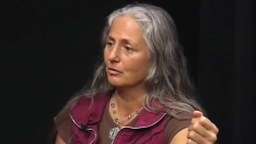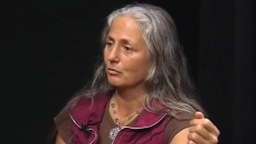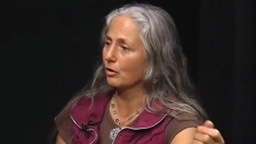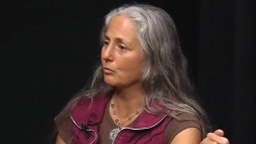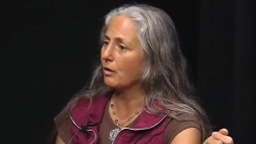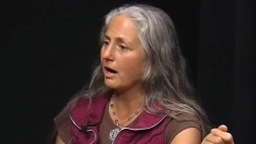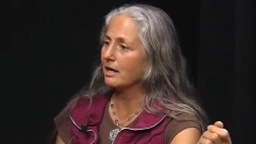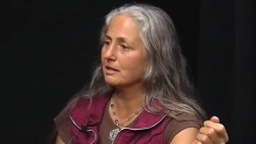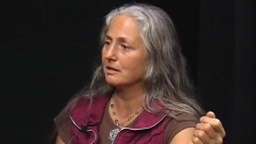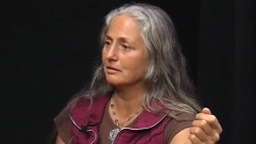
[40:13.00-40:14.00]

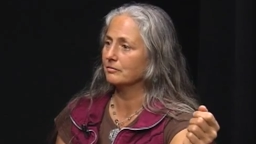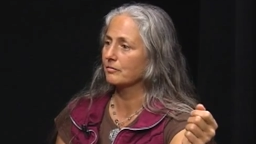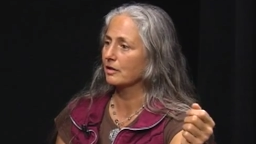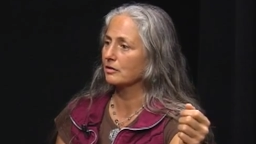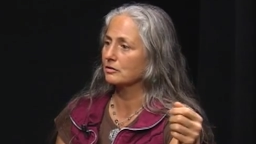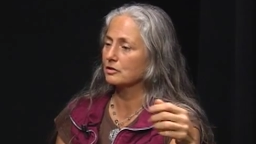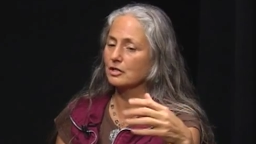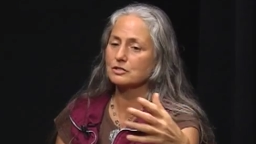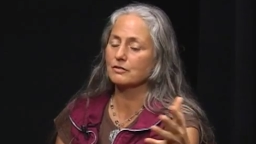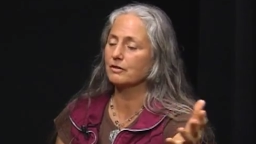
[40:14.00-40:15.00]
worldwide, and
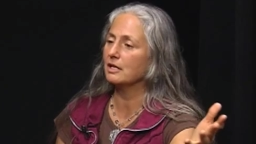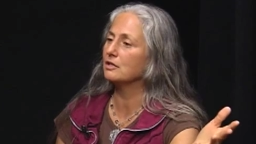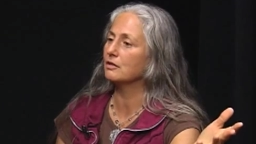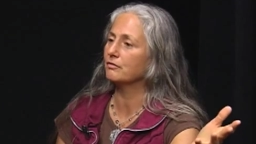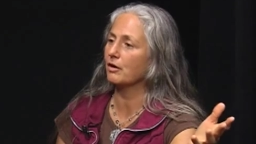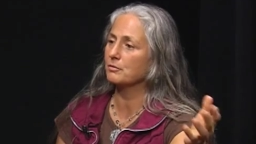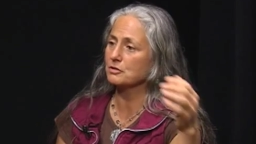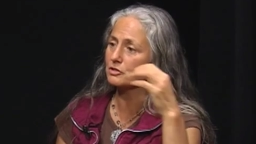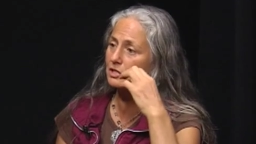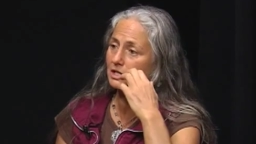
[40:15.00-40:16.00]
tons of Indian
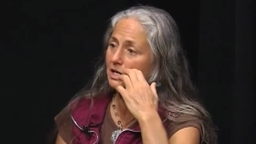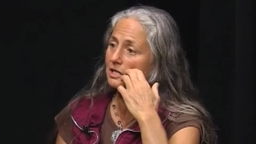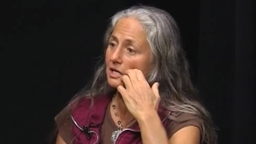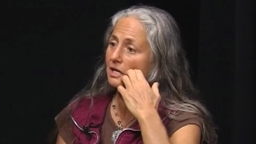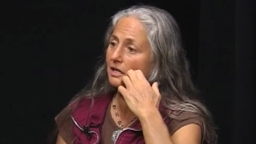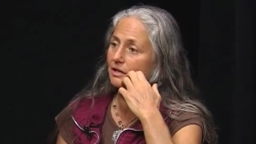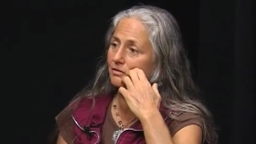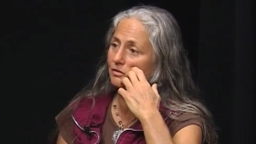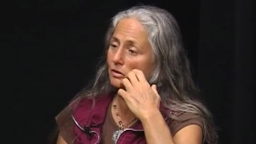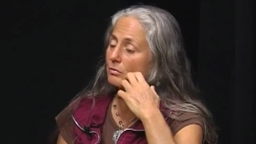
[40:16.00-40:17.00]
farmers in India
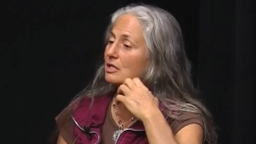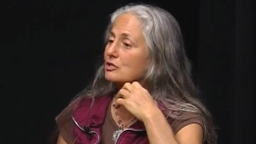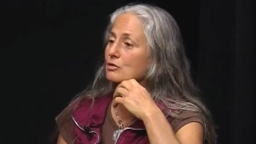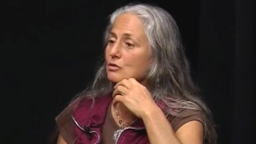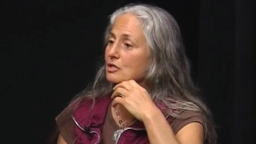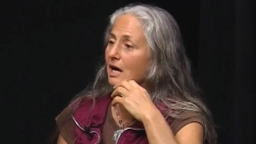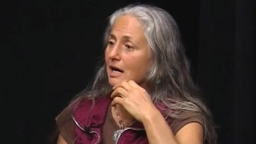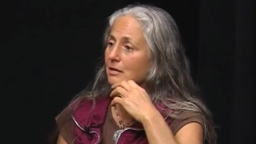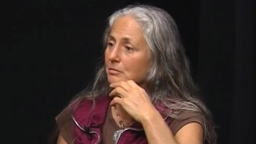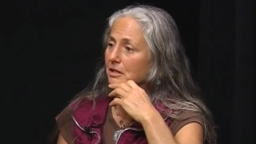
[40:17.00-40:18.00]
have committed
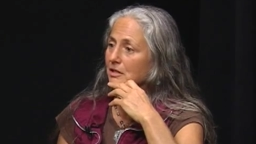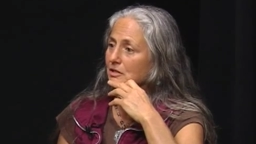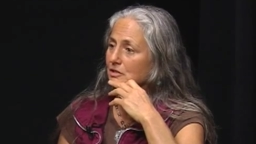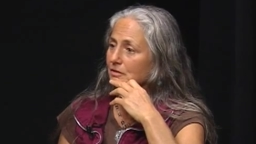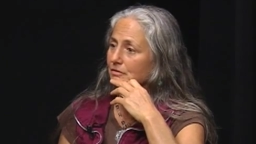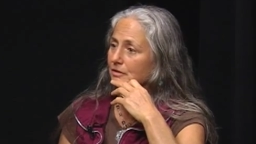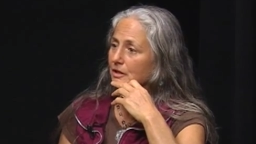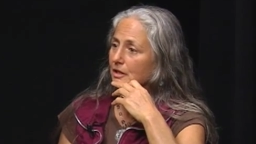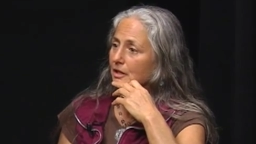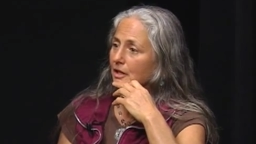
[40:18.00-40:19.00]
suicide because of
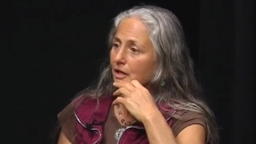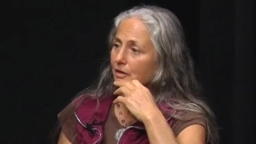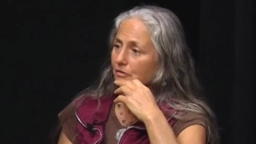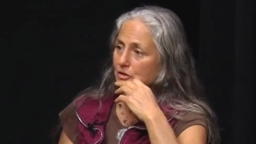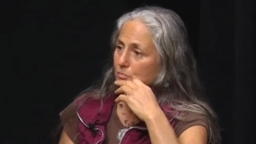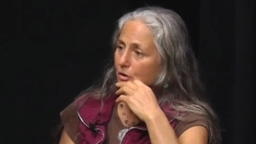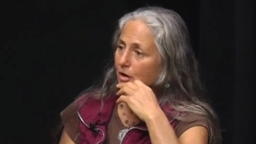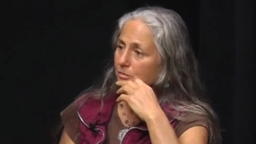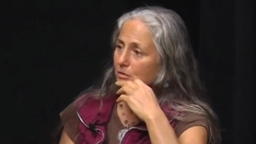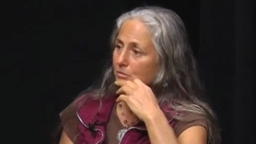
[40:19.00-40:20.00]
this
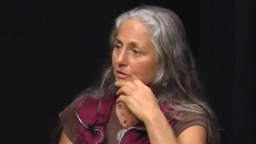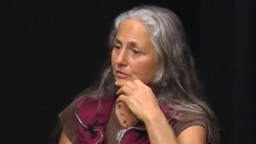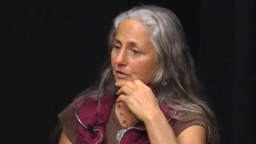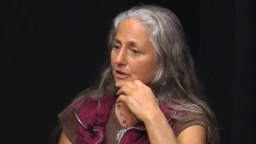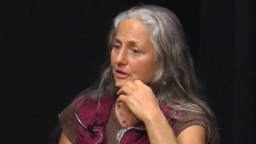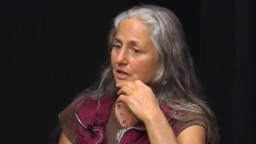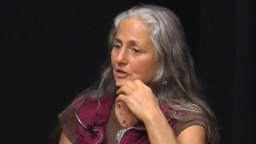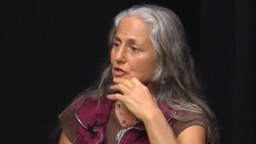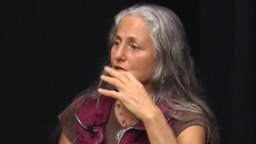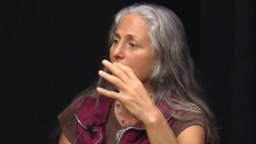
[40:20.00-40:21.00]
problem of
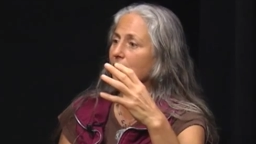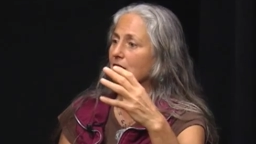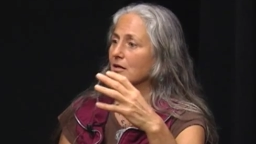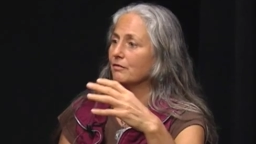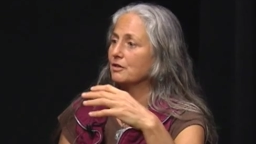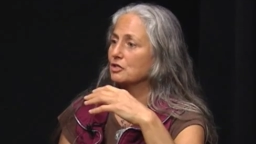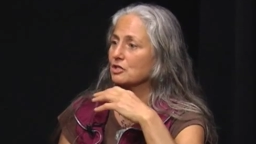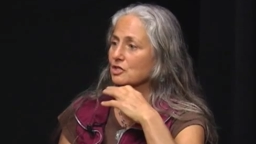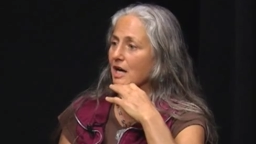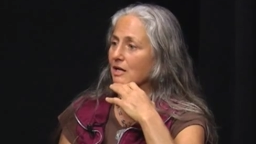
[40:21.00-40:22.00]
they're stuck in a vicious
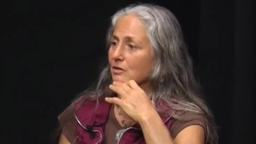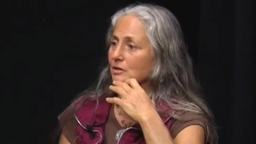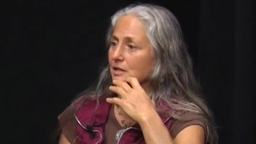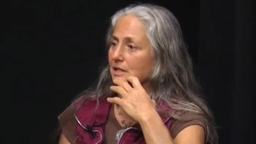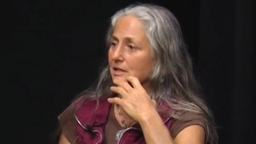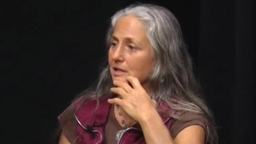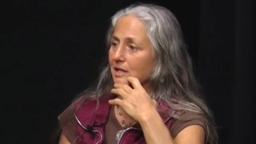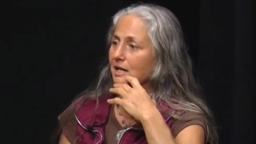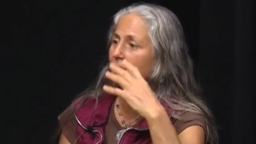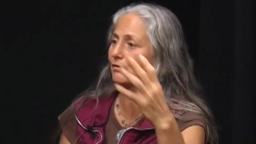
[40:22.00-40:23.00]
cycle and
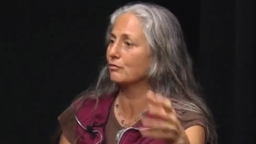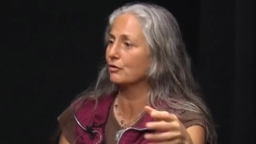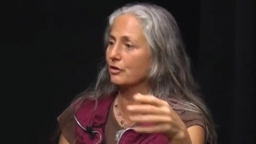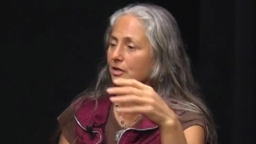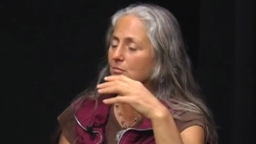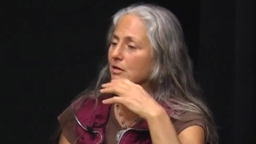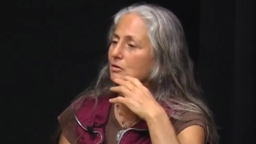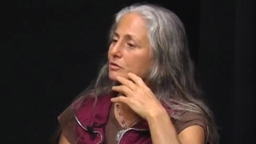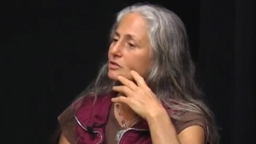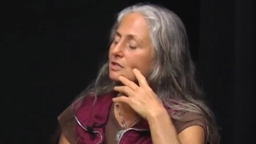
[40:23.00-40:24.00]
they can't afford the
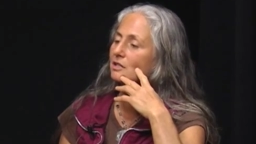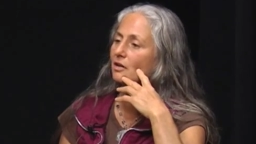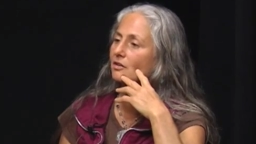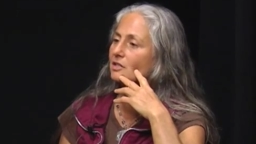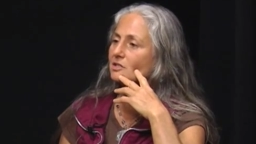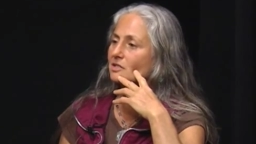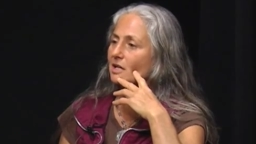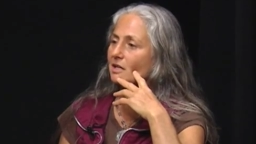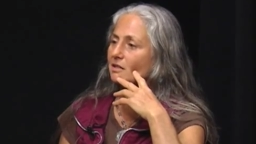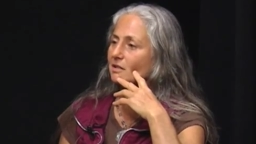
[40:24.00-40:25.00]
chemicals and all this,
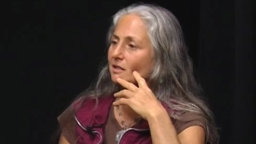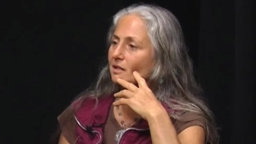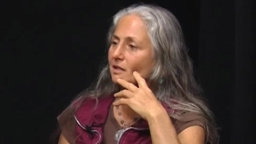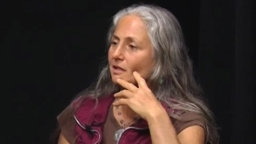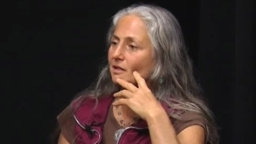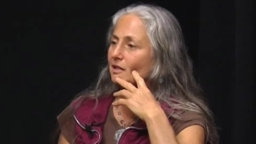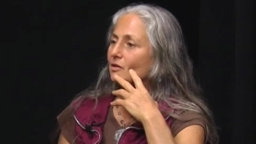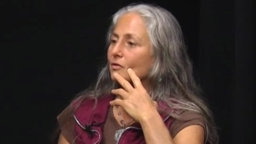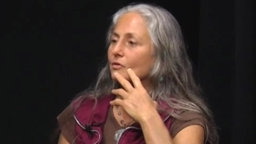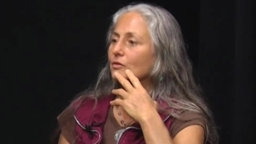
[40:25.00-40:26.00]
and they
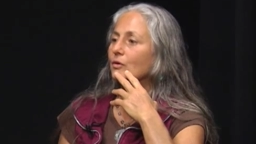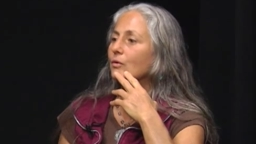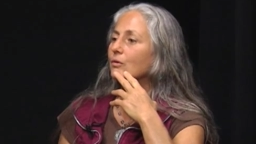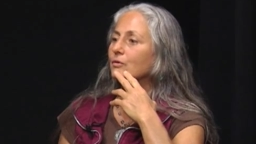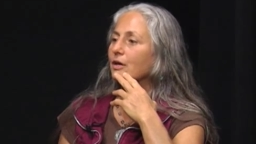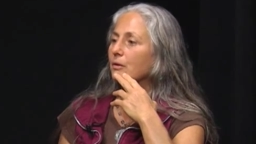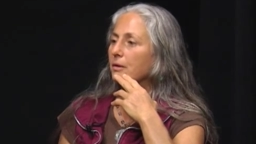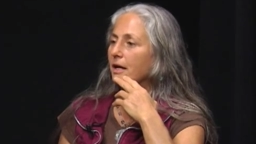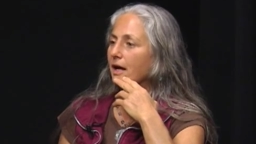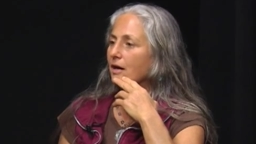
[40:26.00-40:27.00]
don't know their
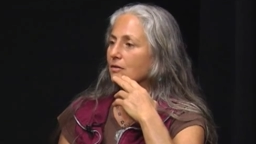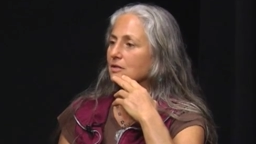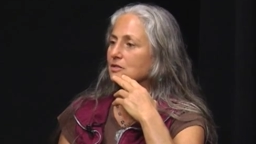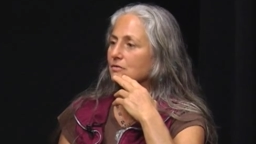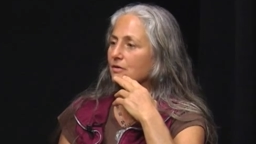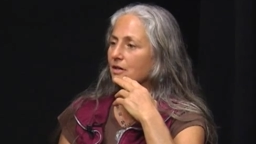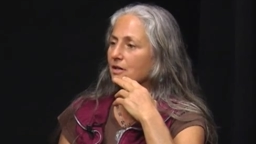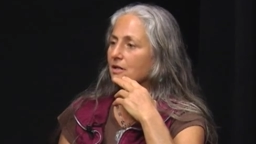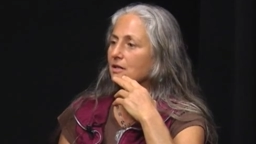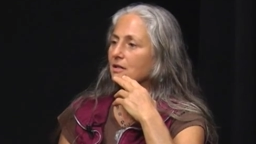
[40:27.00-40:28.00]
way out. It's a
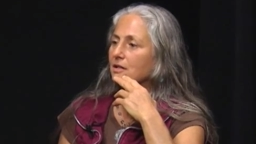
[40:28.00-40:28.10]
very